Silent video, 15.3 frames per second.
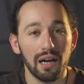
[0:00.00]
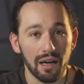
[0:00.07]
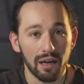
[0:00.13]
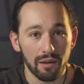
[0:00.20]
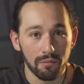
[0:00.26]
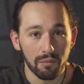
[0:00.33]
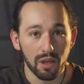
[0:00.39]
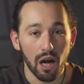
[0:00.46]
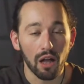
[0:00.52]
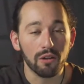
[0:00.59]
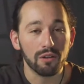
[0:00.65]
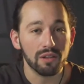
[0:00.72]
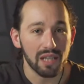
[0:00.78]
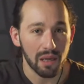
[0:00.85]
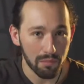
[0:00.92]
color
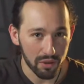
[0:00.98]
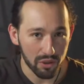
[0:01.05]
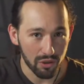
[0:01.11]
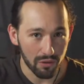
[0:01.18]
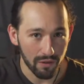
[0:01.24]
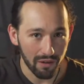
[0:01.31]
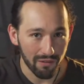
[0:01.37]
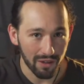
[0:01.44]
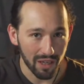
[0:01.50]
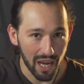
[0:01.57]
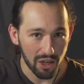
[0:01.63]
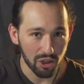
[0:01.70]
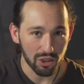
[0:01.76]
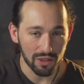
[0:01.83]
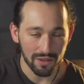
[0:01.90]
temperature
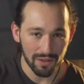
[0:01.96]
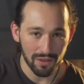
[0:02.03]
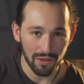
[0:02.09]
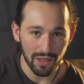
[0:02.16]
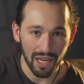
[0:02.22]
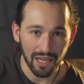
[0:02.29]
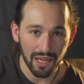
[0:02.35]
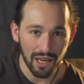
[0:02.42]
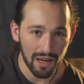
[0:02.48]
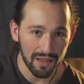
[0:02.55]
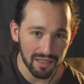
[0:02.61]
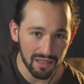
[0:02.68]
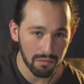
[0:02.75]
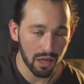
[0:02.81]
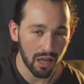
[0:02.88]
variations. So you get
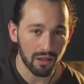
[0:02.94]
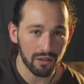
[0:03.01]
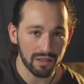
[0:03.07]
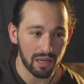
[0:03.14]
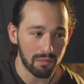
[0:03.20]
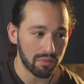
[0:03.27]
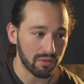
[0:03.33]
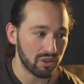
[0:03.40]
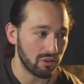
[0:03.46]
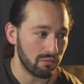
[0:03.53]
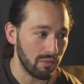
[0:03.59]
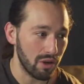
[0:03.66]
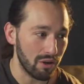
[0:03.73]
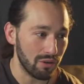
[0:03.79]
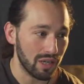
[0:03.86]
custom color temperature
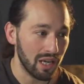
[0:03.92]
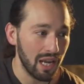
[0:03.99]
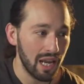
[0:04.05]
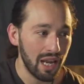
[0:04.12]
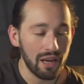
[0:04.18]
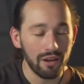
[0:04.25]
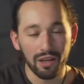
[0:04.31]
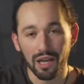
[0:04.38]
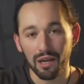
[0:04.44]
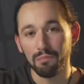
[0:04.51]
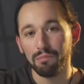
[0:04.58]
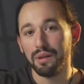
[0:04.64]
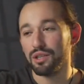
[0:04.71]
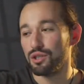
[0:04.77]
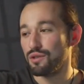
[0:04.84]
mode, you get a
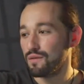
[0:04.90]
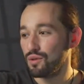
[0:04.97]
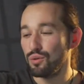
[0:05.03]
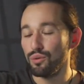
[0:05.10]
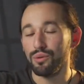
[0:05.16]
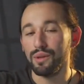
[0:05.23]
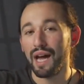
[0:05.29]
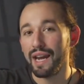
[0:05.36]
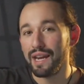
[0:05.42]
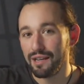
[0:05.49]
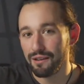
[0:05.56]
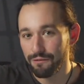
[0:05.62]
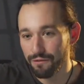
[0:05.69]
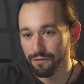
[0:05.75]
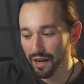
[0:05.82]
bunch of cool lighting
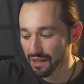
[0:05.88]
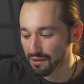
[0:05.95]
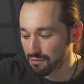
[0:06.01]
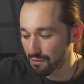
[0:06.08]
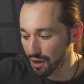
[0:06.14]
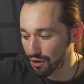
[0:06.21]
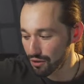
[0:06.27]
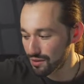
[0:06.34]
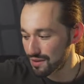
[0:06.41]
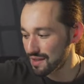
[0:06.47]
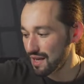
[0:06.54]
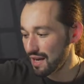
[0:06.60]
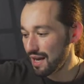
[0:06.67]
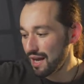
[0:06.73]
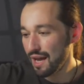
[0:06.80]
effect modes,
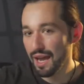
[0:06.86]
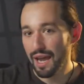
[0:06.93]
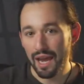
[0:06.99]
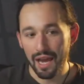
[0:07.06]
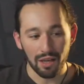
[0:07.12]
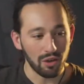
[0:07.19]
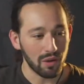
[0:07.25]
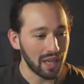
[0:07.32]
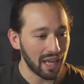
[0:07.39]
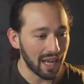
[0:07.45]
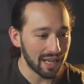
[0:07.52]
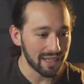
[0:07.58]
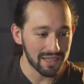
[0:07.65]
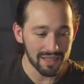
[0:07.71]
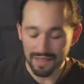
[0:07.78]
and you can't
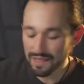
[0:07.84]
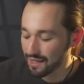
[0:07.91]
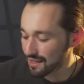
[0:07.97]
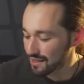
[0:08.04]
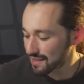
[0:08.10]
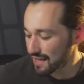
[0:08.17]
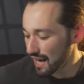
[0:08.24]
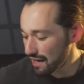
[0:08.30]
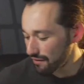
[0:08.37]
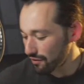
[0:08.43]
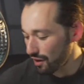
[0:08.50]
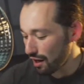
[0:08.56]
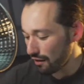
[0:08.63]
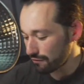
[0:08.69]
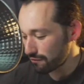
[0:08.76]
see it. It's kind of
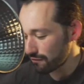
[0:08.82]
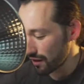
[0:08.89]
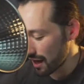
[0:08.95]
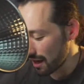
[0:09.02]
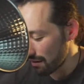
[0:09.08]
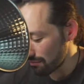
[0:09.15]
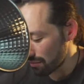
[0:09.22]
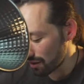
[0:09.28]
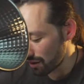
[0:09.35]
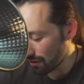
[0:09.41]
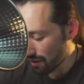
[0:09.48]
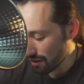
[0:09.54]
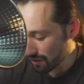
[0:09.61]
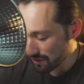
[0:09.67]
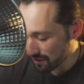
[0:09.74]
off frame, but you
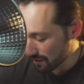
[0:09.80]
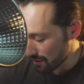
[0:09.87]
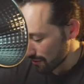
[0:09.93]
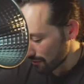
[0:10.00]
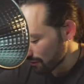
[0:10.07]
also, if